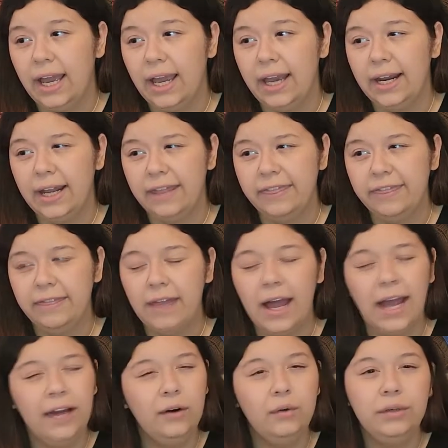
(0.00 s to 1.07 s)
and
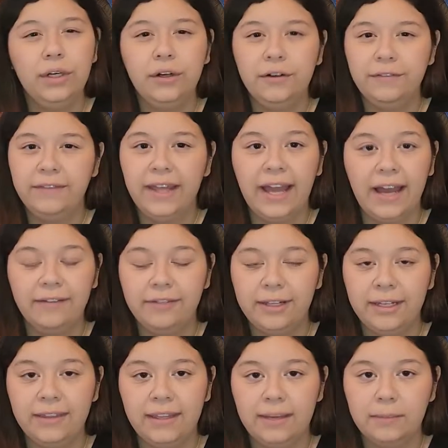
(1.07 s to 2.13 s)
I don't know if they have
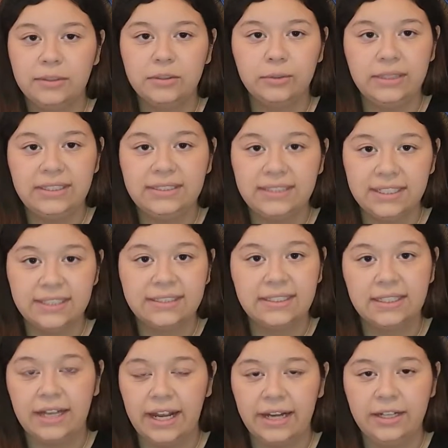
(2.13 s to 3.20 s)
anything between 6
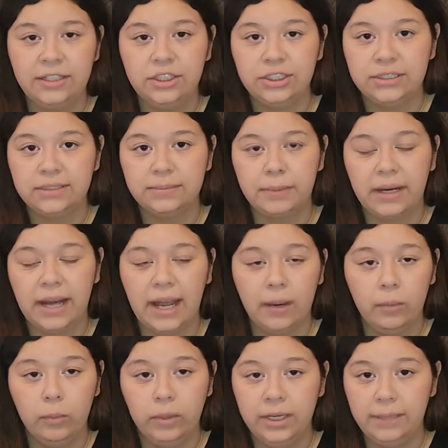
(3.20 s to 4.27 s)
and 9 inches, but I
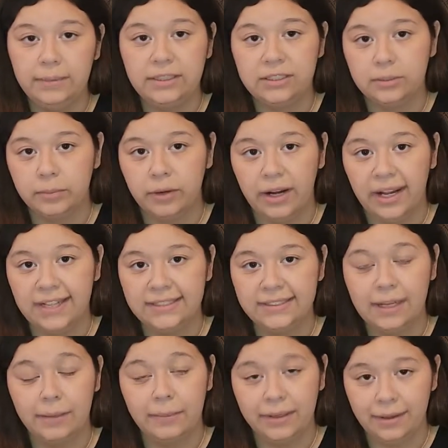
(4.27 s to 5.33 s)
wouldn't be surprised
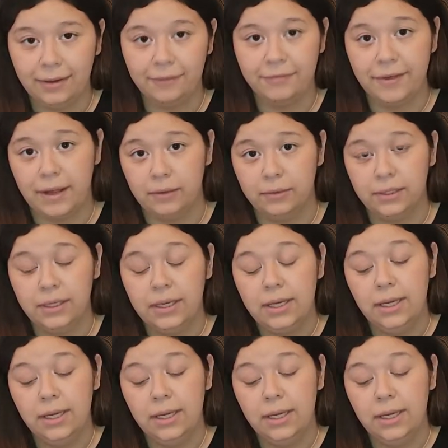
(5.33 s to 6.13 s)
how many I found,